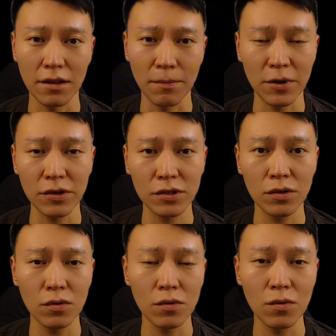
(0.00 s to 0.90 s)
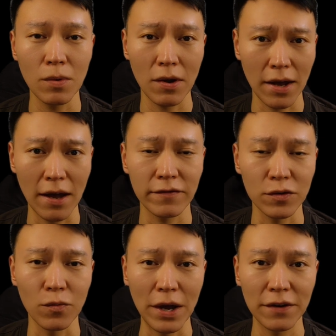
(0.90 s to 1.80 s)
the person who will have
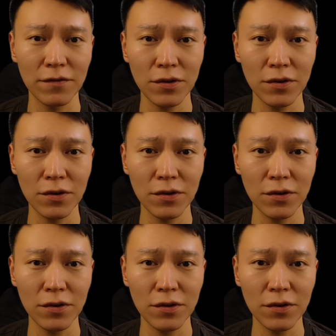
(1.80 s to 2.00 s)
to wait